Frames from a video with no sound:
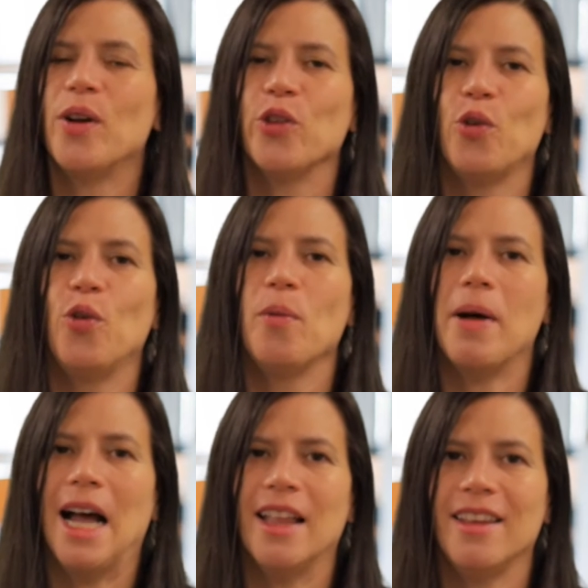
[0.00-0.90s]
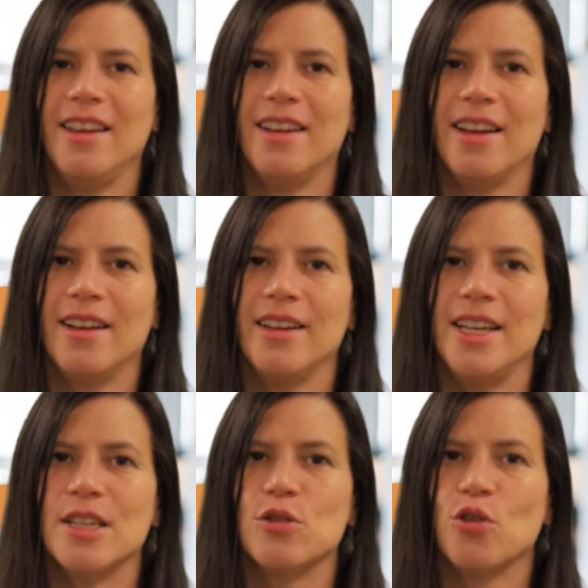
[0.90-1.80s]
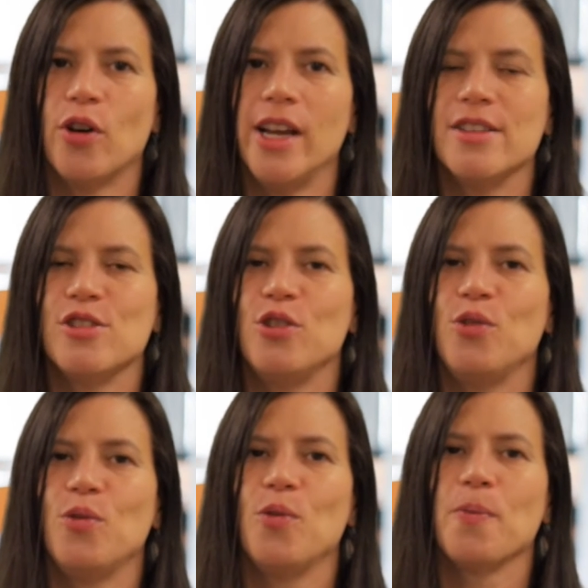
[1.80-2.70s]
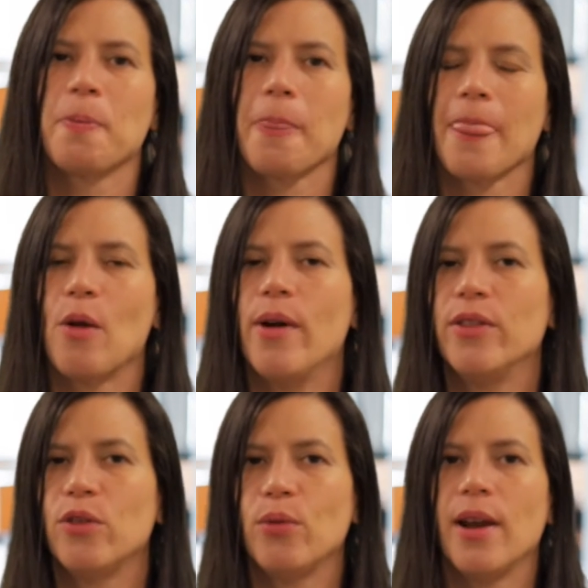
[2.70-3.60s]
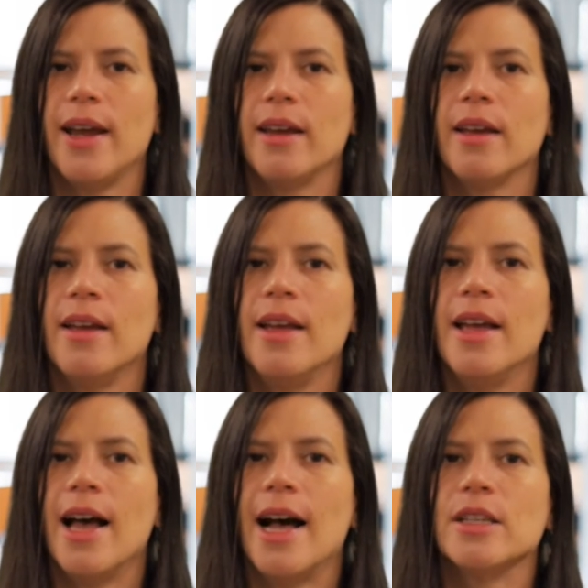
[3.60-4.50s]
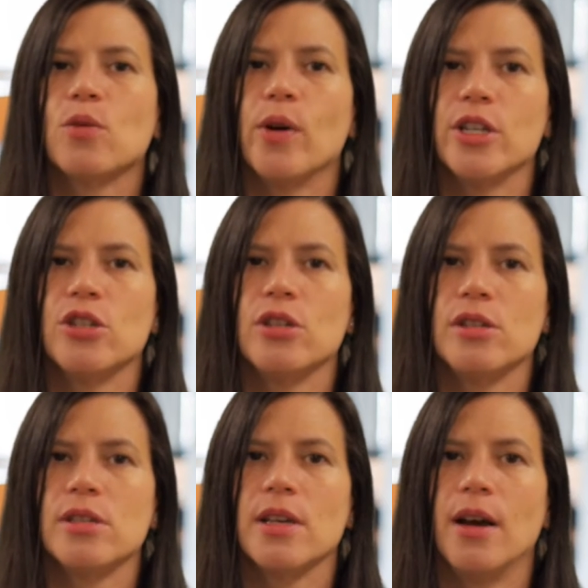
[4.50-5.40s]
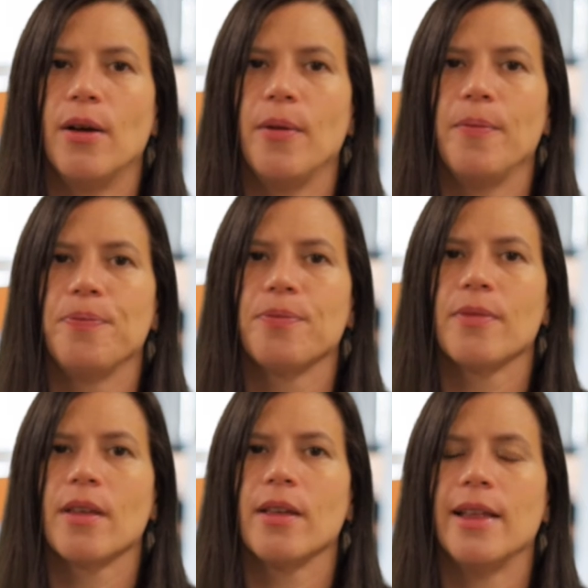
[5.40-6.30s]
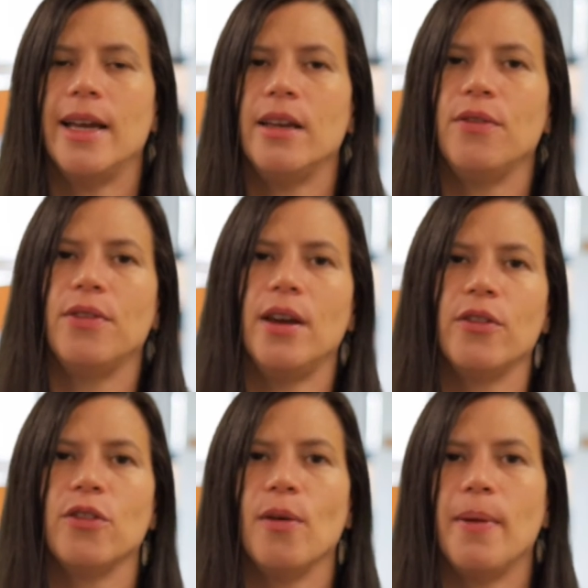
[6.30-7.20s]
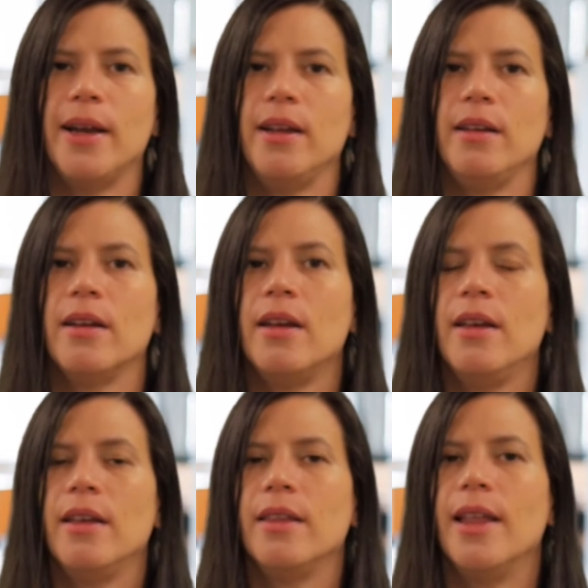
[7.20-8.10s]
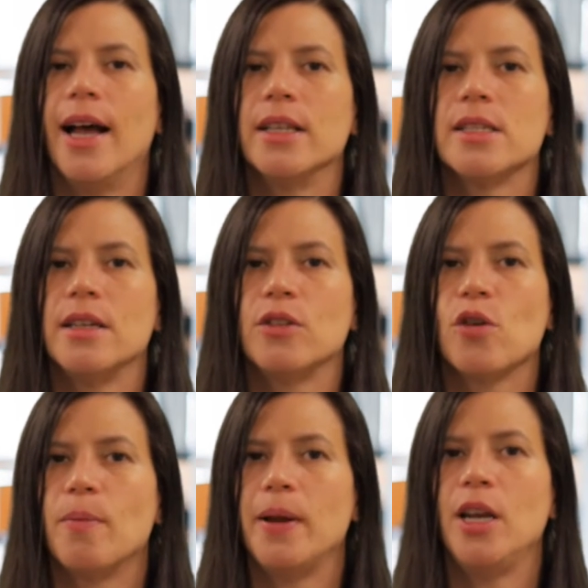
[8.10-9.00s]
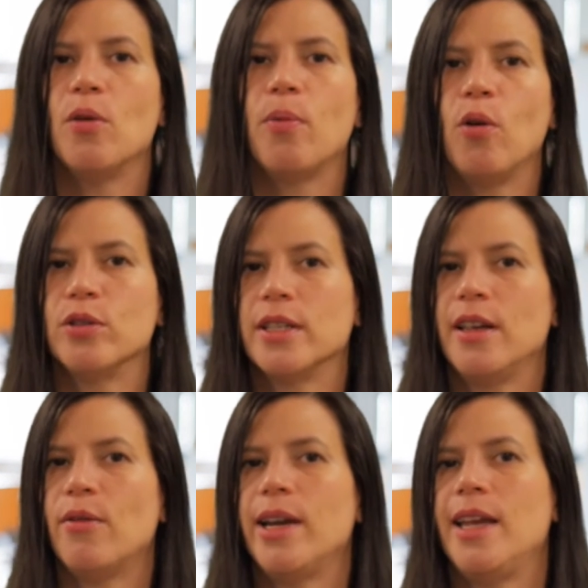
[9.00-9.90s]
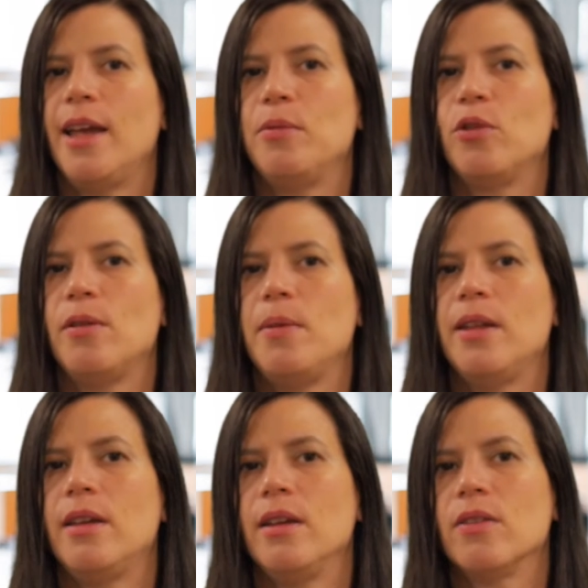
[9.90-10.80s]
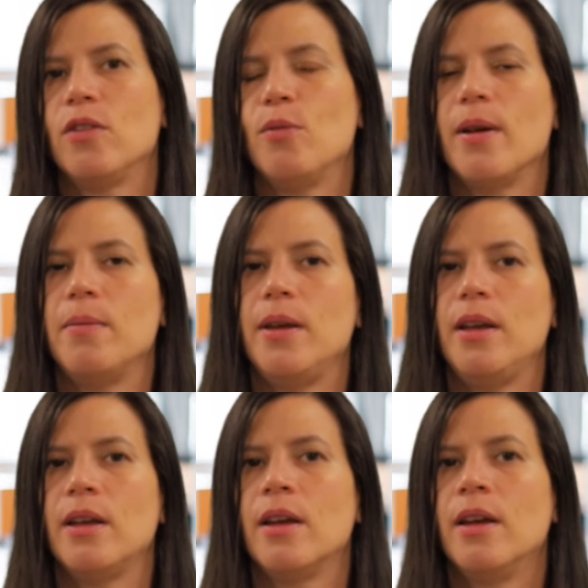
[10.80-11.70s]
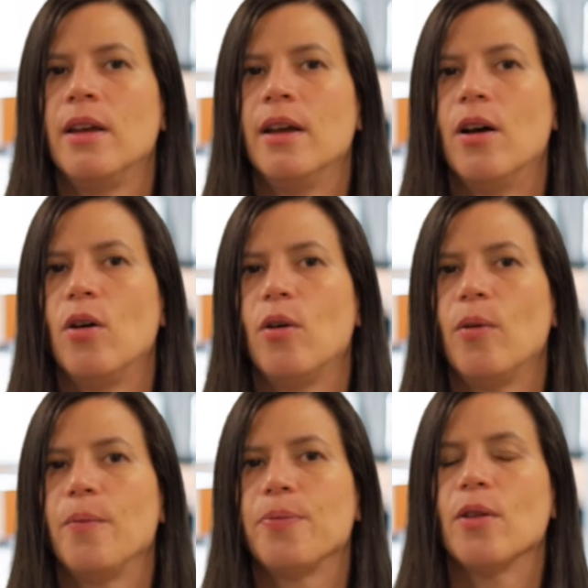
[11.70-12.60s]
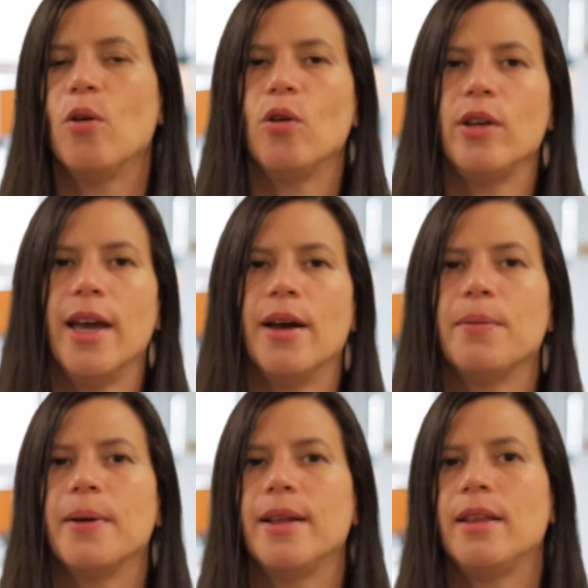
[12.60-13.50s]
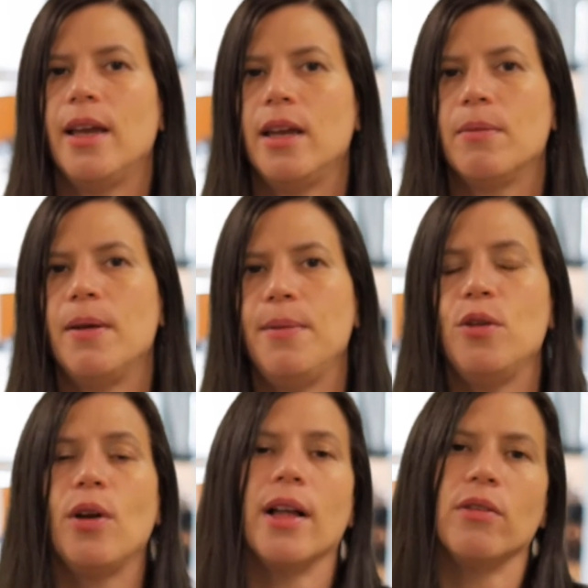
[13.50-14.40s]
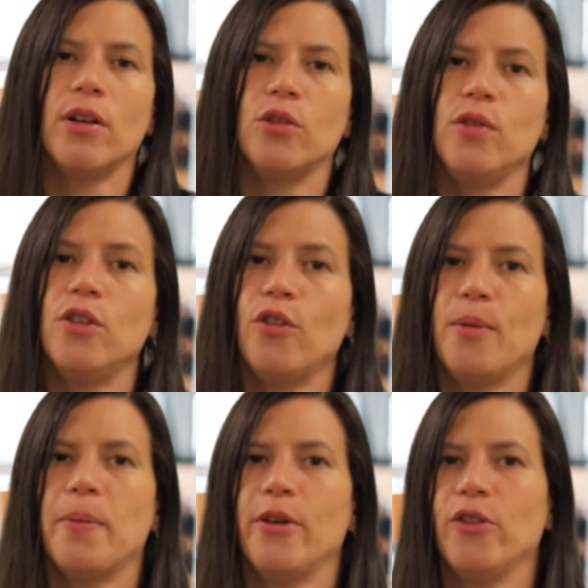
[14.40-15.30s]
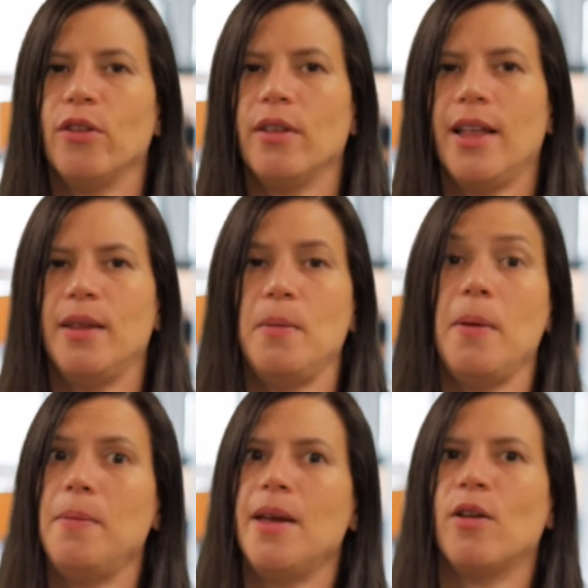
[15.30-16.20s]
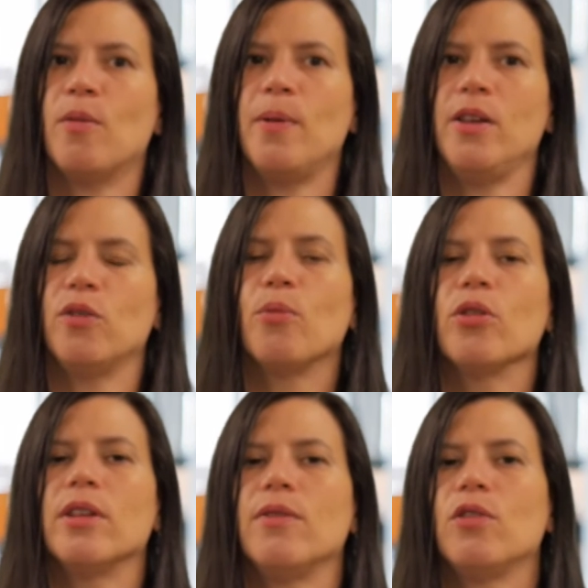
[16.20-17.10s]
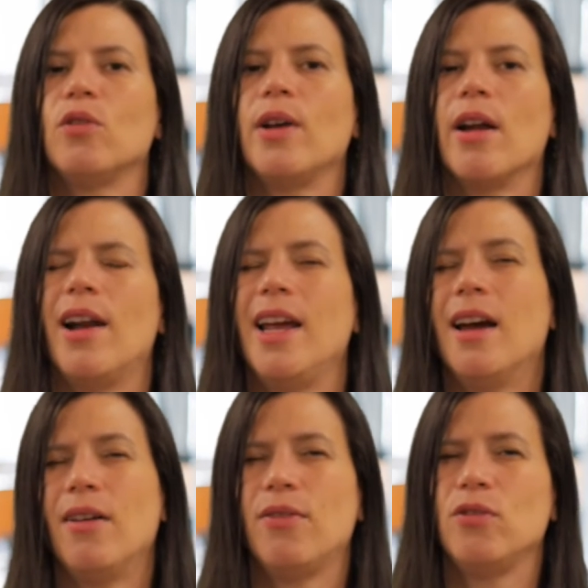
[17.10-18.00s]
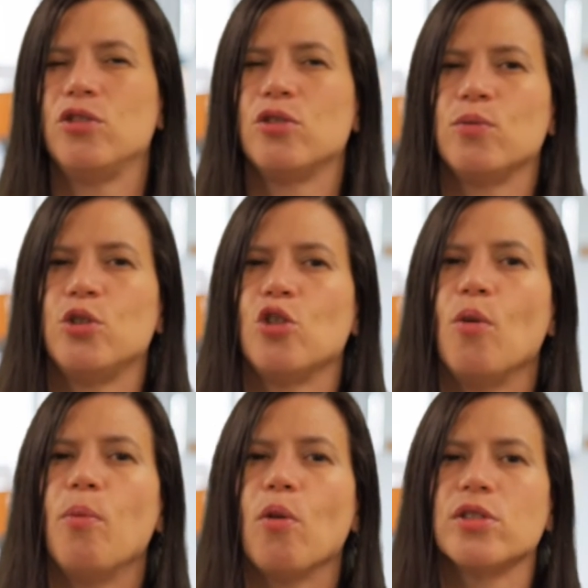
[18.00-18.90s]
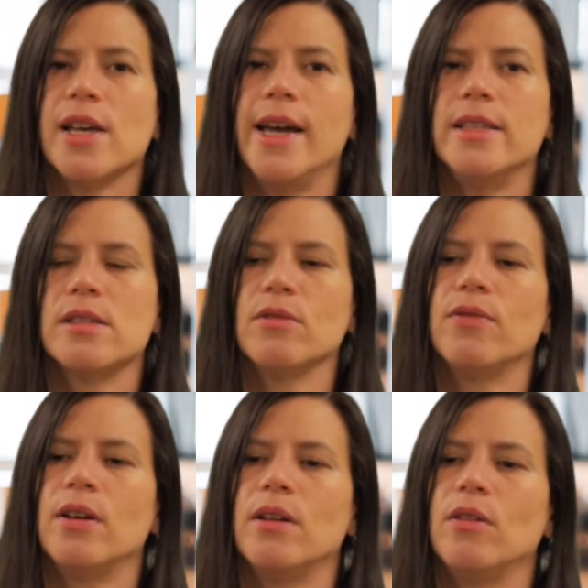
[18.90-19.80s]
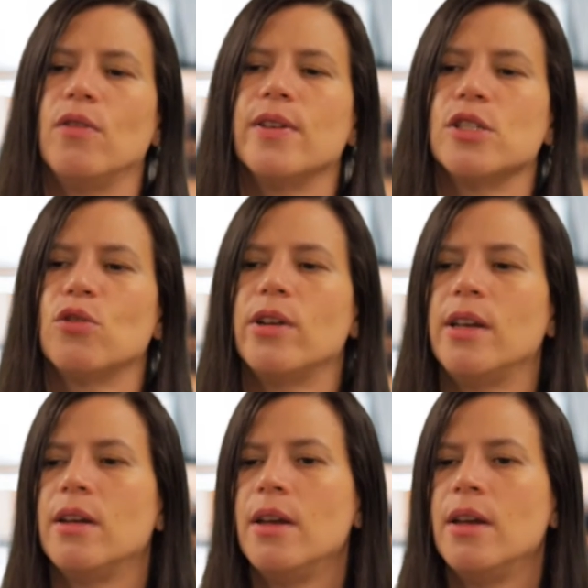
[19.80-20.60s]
want to look bad in a story, so you want to like ask questions, like if there's somebody that is completely opposed and they already came to the meetings, you might be oh yeah, but like maybe you can talk to this other person, and they may be completely supportive, to kind of like show both sides of a story.